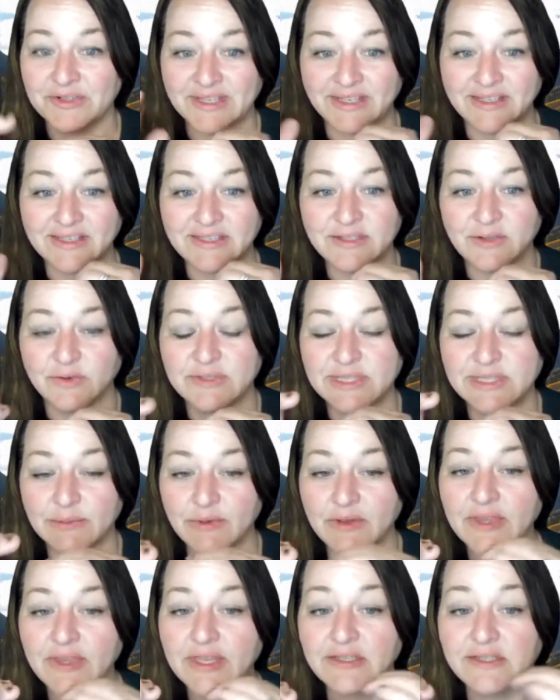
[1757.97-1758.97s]
Like, so some
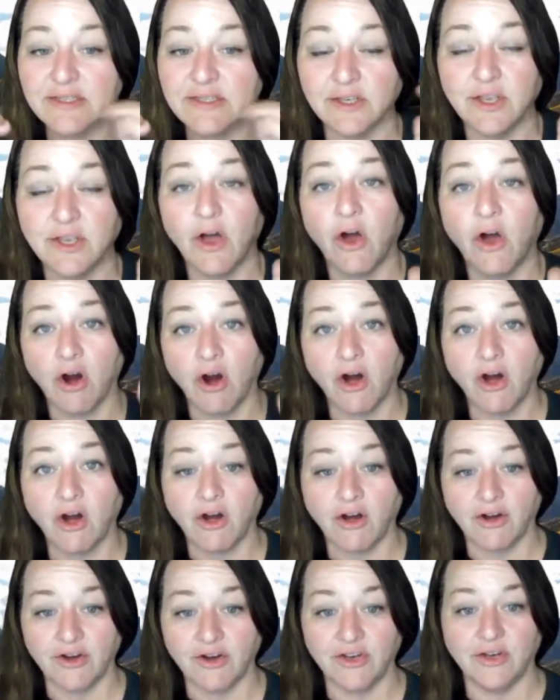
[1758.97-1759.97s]
of these
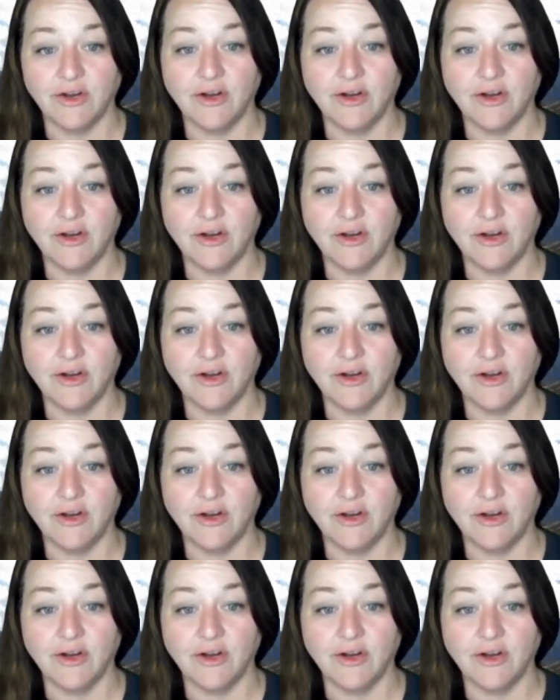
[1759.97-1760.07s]
are,